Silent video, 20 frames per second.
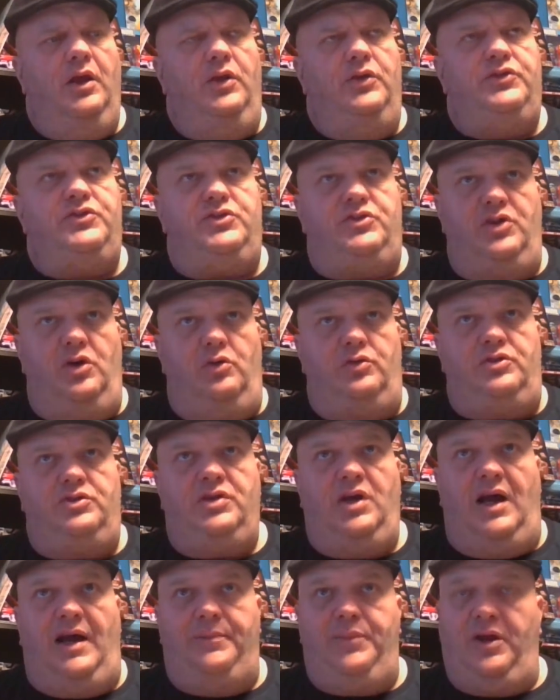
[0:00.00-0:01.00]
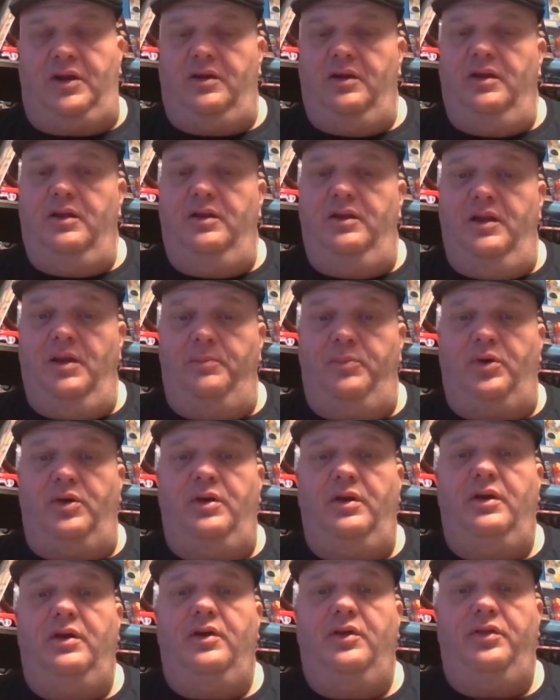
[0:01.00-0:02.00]
So topic
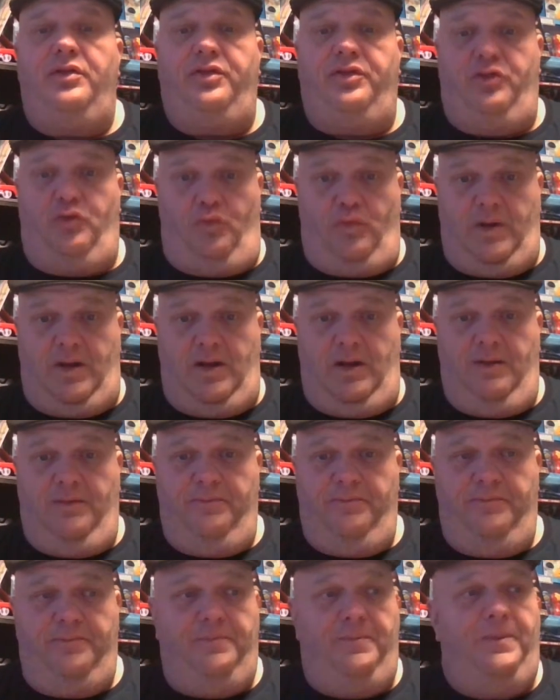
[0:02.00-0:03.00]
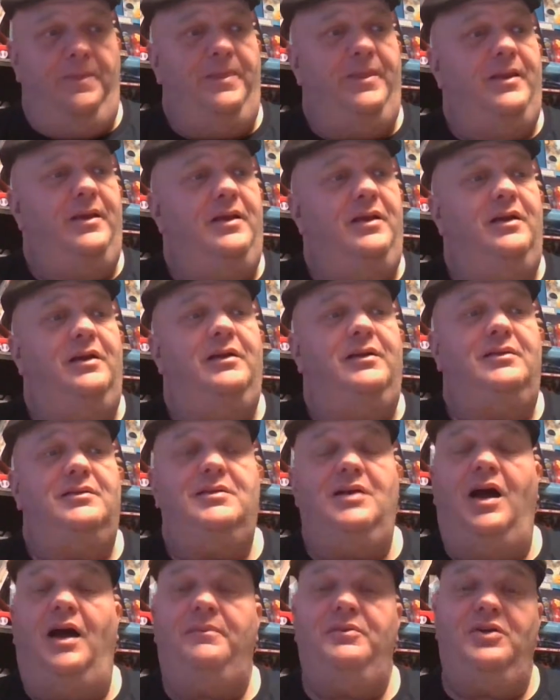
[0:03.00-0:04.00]
number three,
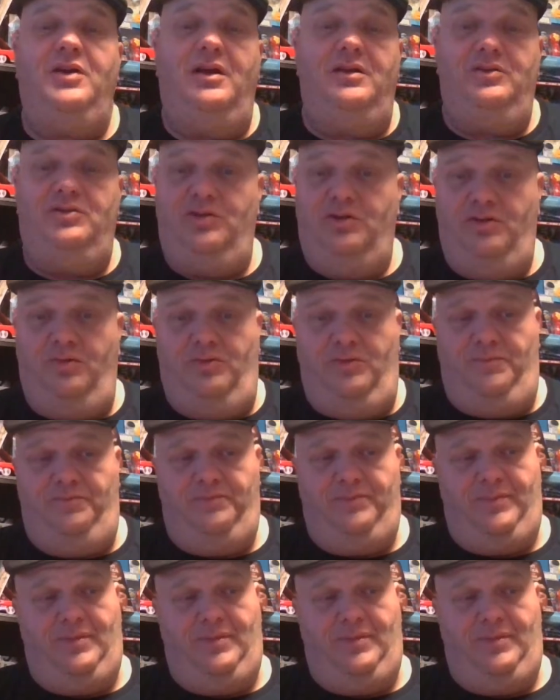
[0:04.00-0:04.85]
Top Gun two.